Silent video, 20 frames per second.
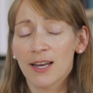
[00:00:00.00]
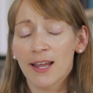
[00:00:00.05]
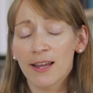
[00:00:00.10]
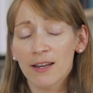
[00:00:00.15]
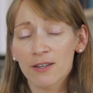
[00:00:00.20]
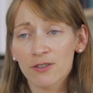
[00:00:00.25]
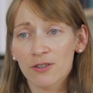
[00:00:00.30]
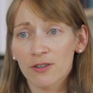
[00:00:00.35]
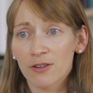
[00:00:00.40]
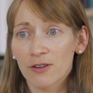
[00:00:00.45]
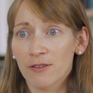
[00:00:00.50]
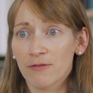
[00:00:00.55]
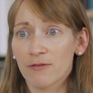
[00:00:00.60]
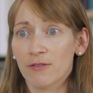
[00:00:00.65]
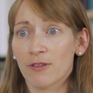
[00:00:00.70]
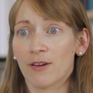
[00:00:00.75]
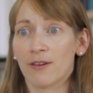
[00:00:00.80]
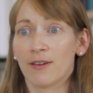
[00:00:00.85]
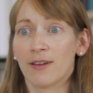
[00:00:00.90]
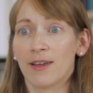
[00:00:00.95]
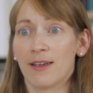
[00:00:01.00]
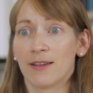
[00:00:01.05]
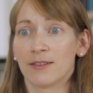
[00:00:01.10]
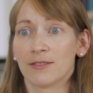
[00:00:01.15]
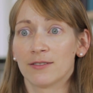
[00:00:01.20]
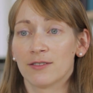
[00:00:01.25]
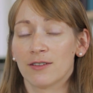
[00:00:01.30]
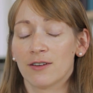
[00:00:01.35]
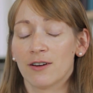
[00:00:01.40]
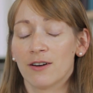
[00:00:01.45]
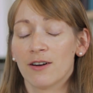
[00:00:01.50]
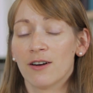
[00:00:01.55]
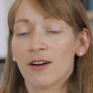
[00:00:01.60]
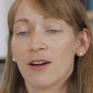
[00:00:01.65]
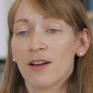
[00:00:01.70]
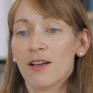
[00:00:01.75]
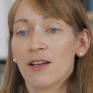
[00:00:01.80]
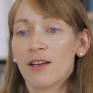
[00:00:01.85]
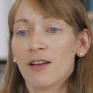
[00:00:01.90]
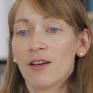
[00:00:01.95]
nature of lung cancer,
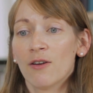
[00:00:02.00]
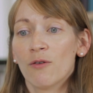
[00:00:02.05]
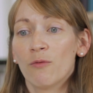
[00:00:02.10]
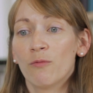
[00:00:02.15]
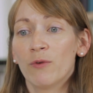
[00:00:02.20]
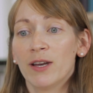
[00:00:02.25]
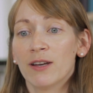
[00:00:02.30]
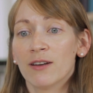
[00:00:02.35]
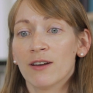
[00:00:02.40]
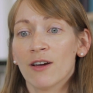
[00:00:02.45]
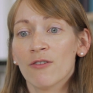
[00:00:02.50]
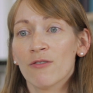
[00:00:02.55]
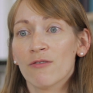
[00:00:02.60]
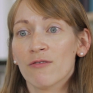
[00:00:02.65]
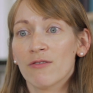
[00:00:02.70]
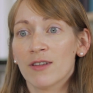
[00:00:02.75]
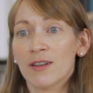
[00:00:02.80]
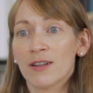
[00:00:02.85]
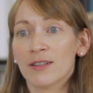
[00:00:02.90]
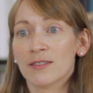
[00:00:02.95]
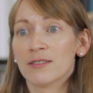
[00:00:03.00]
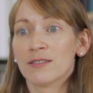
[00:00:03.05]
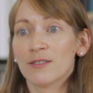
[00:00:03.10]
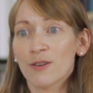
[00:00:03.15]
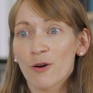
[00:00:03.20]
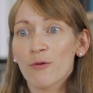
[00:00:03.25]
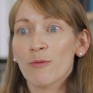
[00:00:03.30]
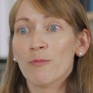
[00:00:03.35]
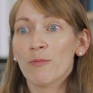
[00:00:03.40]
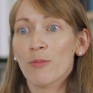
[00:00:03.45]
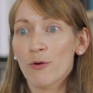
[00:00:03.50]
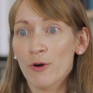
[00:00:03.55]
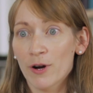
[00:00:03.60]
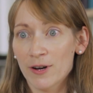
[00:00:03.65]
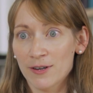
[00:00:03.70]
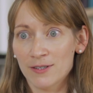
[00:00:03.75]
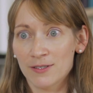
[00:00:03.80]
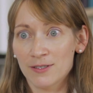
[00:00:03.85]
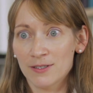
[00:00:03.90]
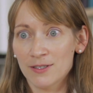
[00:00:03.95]
we know that it's so
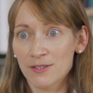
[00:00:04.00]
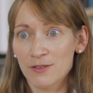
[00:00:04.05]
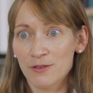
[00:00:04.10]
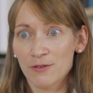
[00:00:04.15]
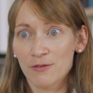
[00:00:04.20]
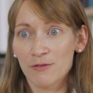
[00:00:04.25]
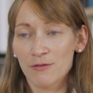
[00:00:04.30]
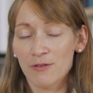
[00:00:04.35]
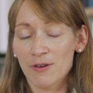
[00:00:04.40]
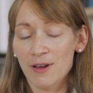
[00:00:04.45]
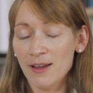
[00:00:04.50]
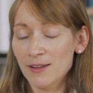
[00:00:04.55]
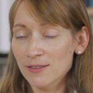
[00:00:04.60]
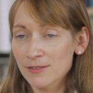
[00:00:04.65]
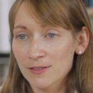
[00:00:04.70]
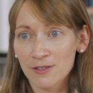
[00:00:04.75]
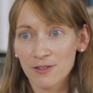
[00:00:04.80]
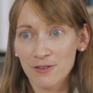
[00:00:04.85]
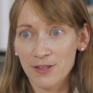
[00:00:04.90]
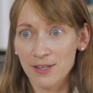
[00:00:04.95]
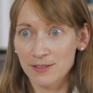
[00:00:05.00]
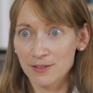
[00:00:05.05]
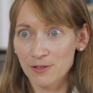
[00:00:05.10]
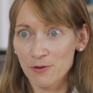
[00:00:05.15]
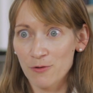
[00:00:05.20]
important to answer these